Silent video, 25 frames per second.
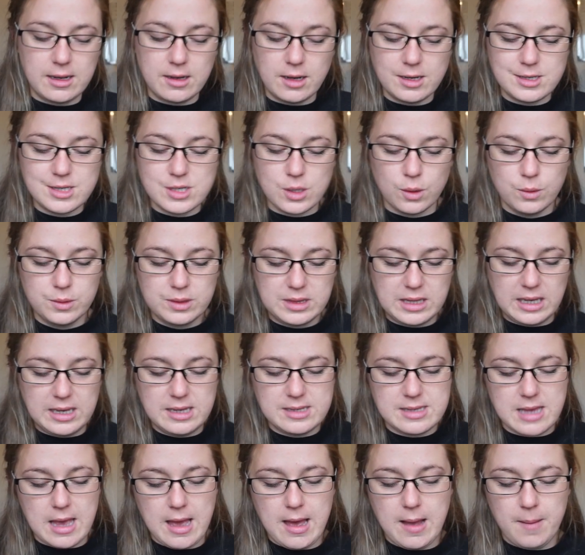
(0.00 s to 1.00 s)
I sold
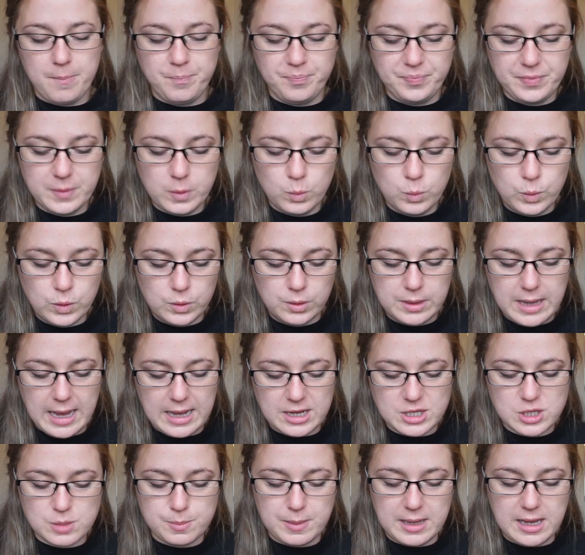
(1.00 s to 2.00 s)
these wool
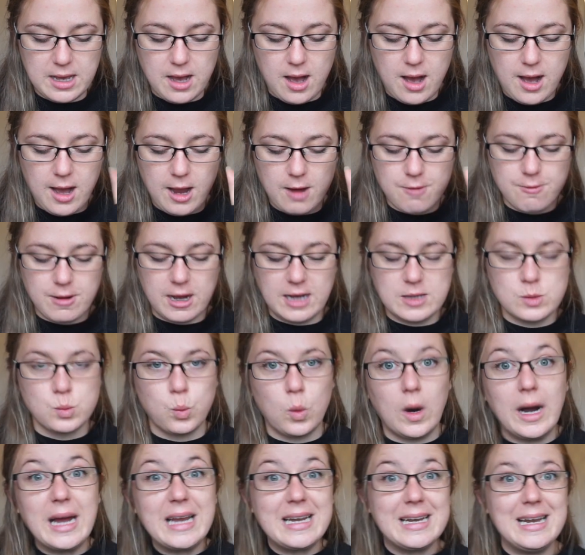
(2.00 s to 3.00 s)
cashmere high-rise
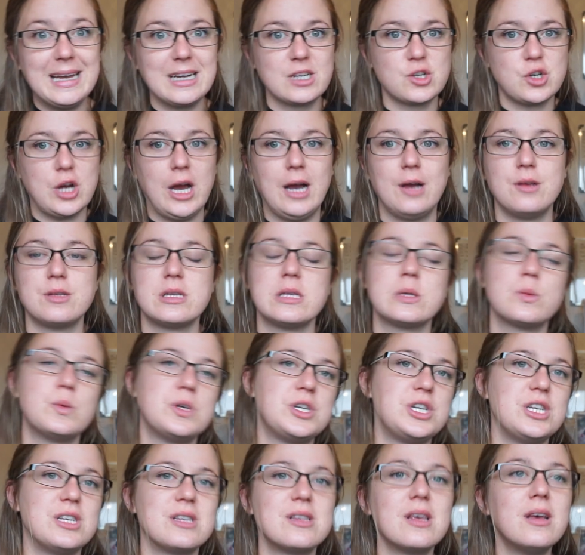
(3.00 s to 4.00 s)
wide leg trousers,
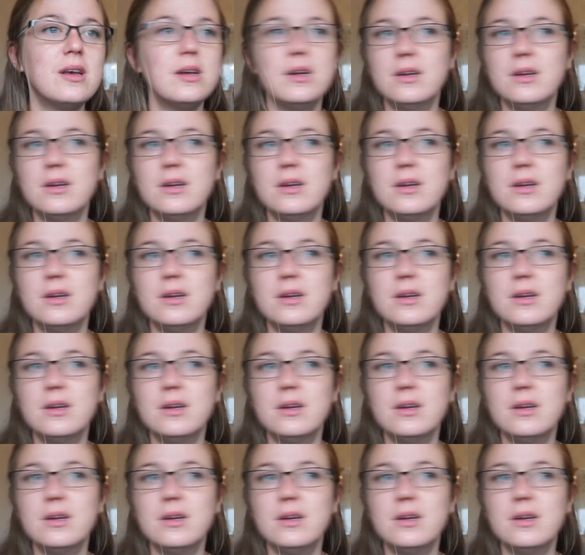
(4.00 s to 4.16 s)
which is,